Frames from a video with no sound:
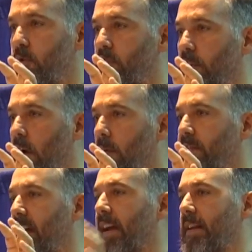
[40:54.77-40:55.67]
used to go.
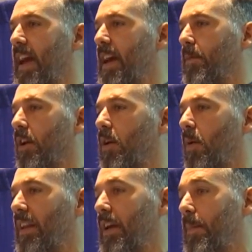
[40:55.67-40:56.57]
Second day I'm going to
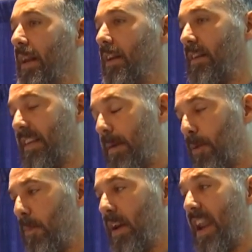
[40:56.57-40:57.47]
go a little bit
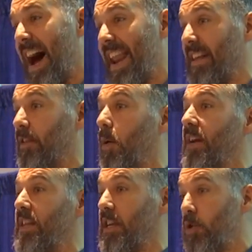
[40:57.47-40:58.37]
deeper, but not as low
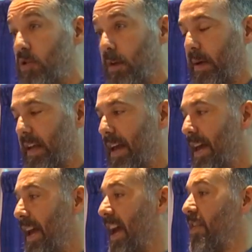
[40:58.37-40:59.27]
as I used to be.
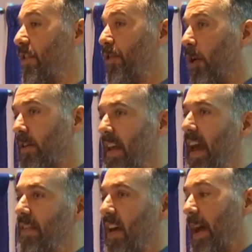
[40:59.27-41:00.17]
And the third
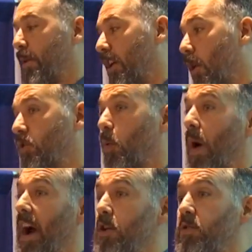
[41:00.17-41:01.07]
day, then I'm going to go to
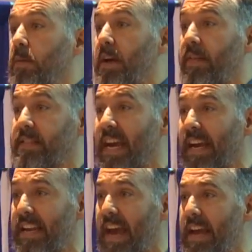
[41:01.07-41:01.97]
where I used to be on the
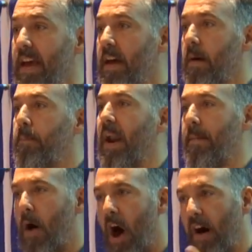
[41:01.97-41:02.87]
second day, but
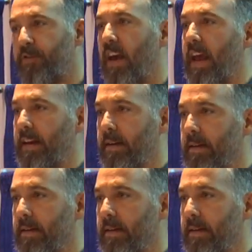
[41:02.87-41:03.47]
I'm offsetting,